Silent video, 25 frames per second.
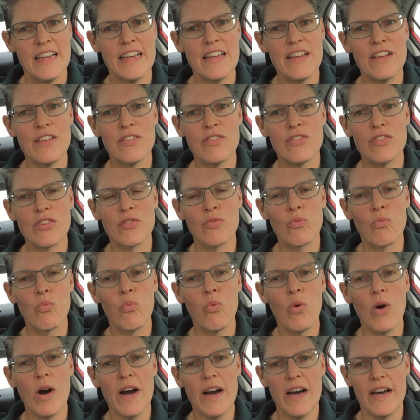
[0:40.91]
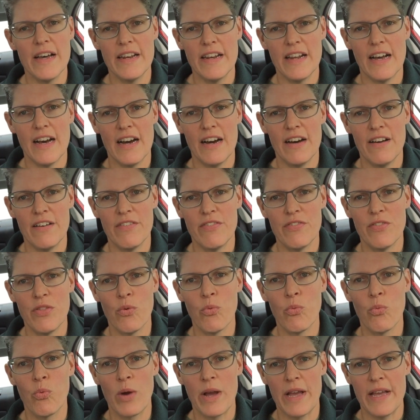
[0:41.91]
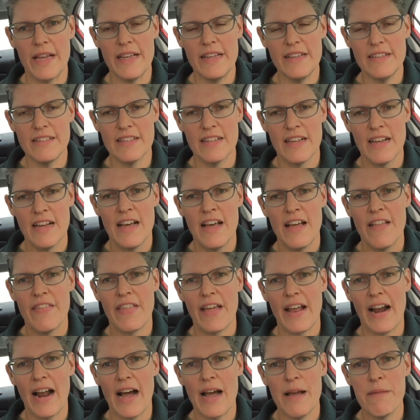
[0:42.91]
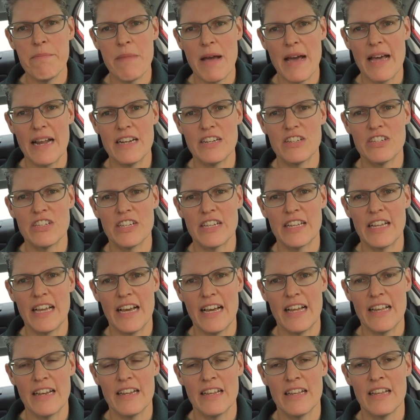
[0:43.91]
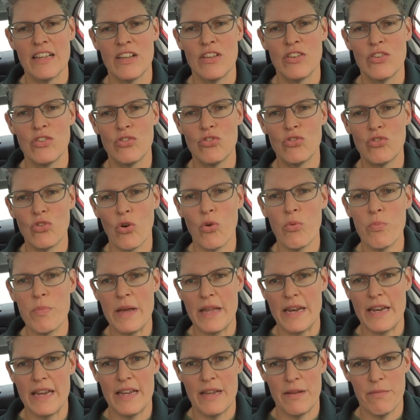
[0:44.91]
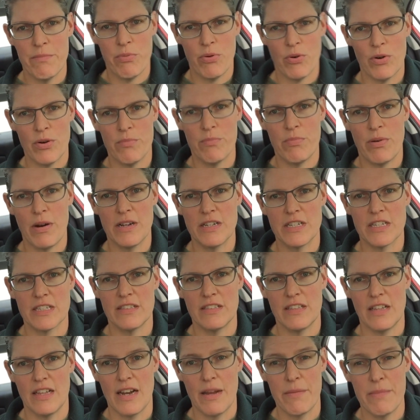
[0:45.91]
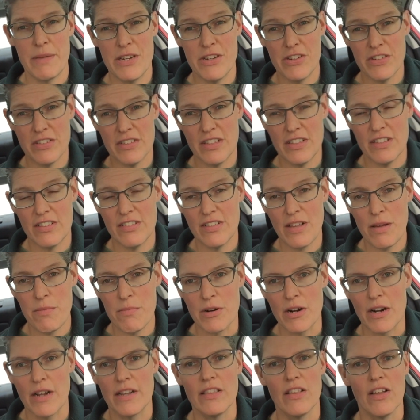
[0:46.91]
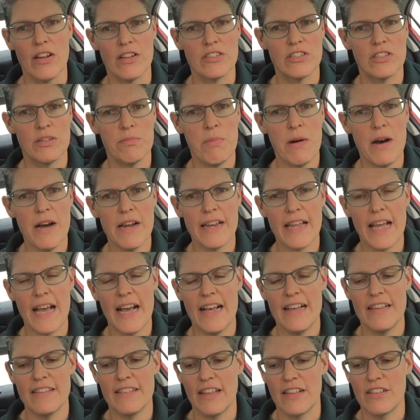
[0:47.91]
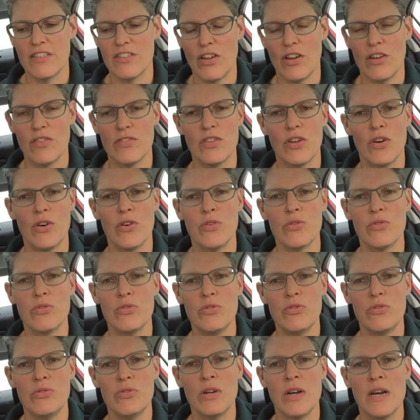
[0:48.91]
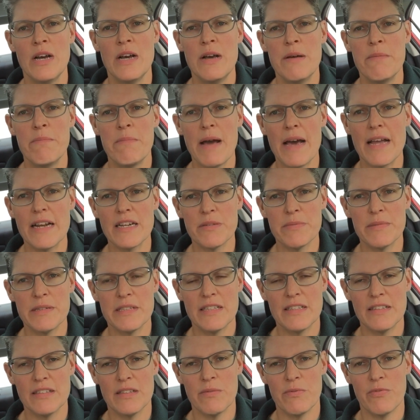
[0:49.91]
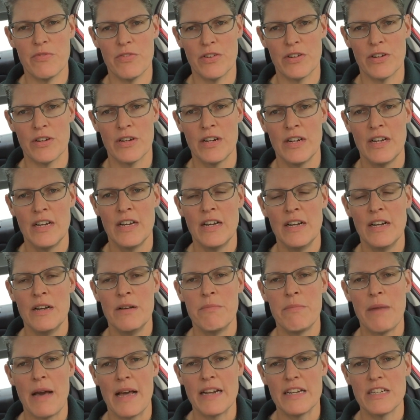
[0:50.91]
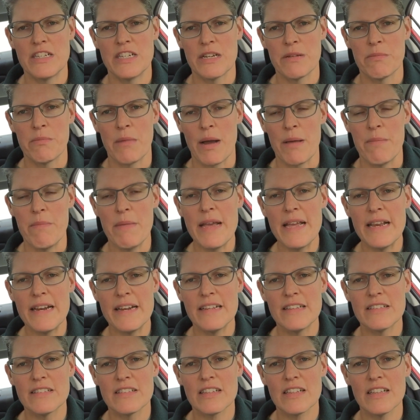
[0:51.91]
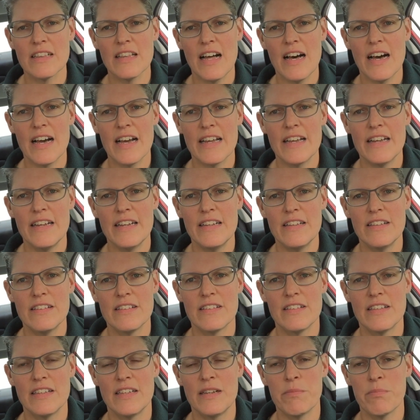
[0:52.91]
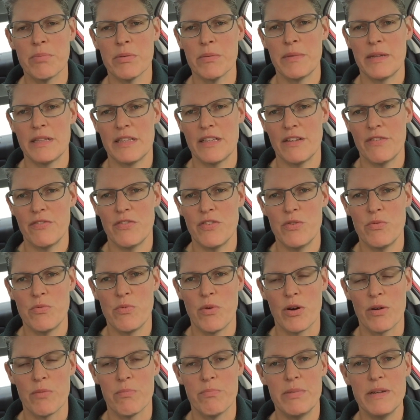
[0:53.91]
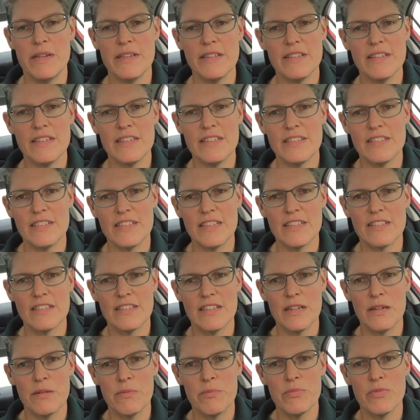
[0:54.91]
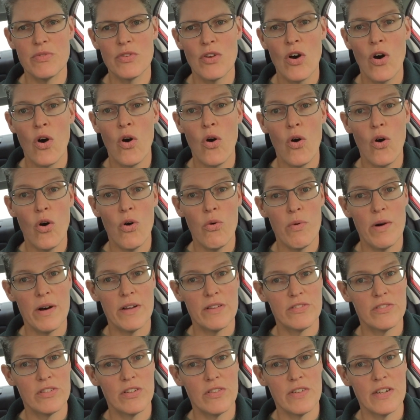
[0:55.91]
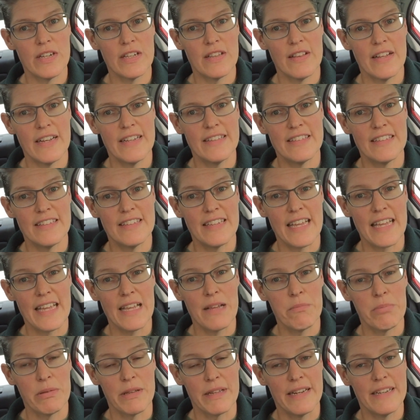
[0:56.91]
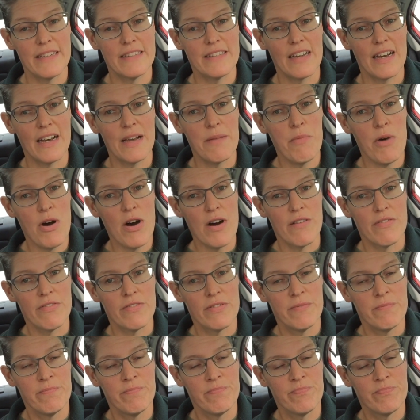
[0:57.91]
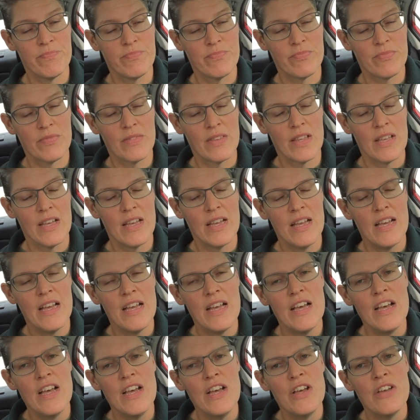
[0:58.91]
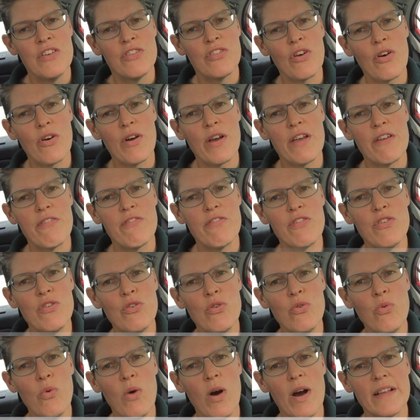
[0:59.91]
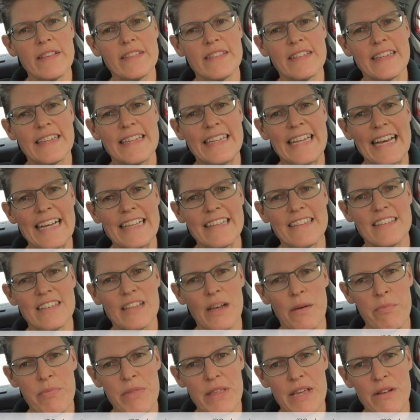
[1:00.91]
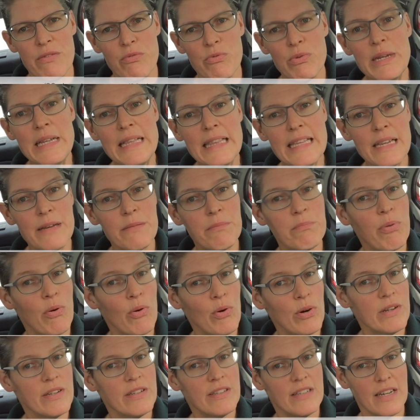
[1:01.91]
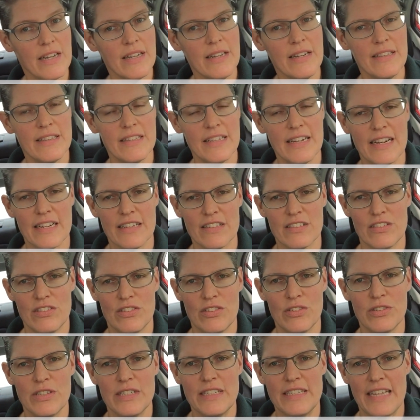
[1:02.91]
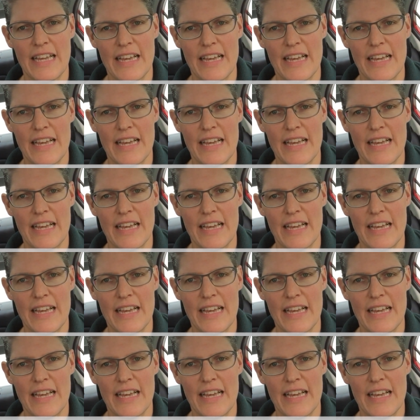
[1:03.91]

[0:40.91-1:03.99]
it is just one of the ways that I managed to get so many important projects done. I mean, just this summer, I launched a podcast, I solved a whole new management system for managing my maintenance clients, implemented a few more business systems, all while serving clients and taking plenty of time off. So if you want to get something really important done in the next 30